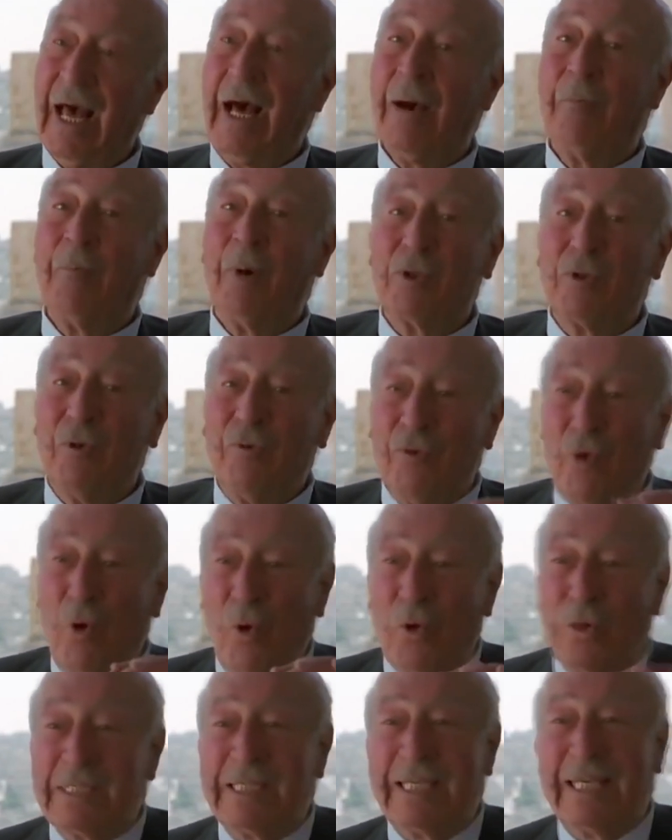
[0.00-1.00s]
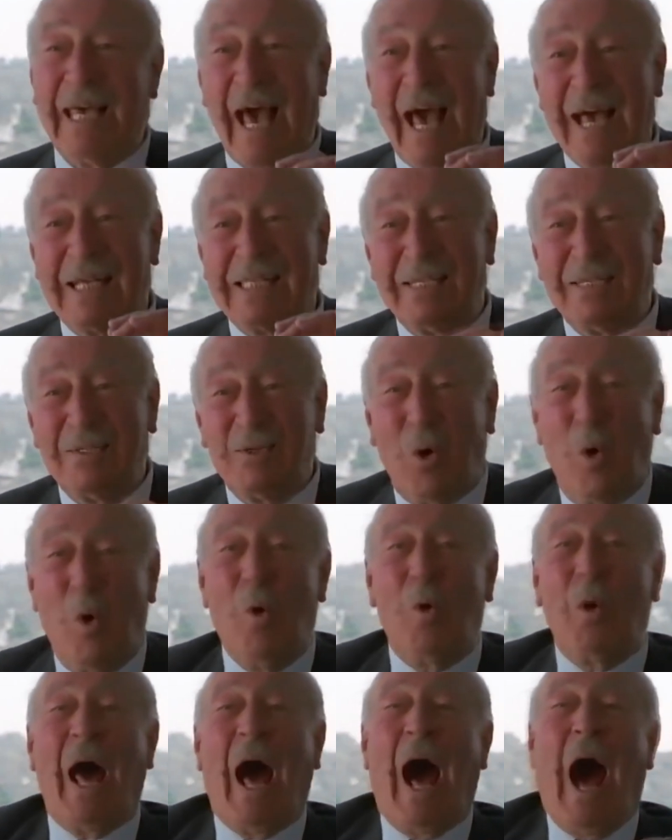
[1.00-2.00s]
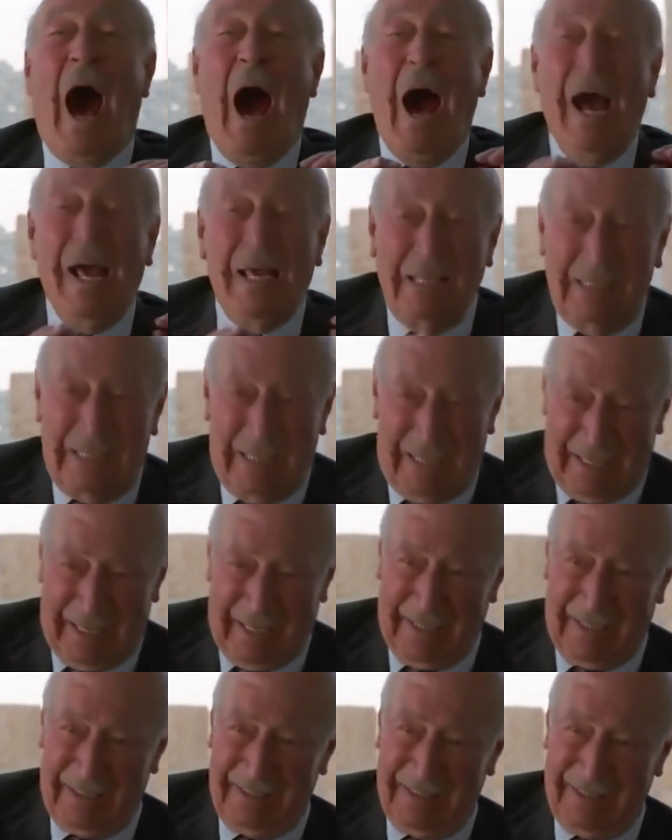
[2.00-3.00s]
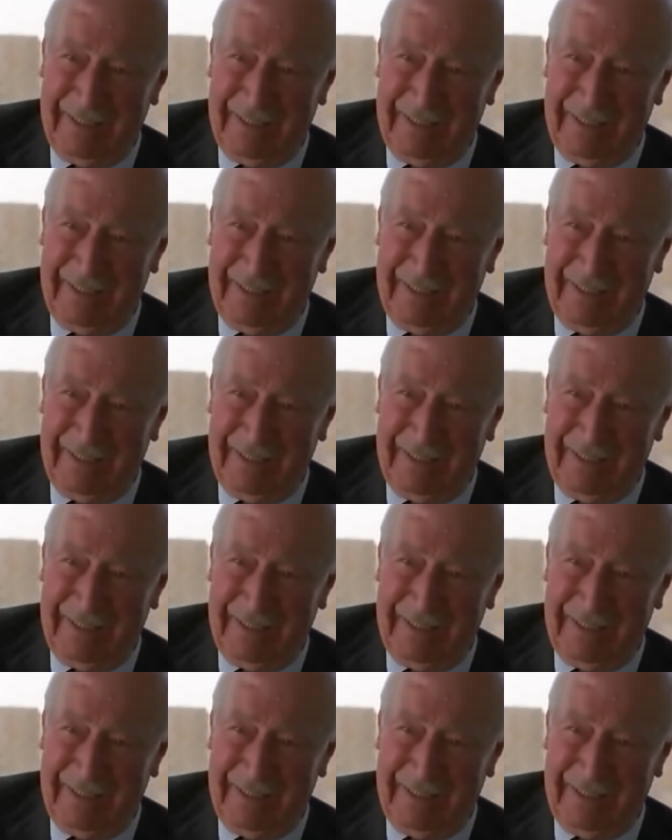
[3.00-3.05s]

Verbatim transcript: But of course, he has his own idea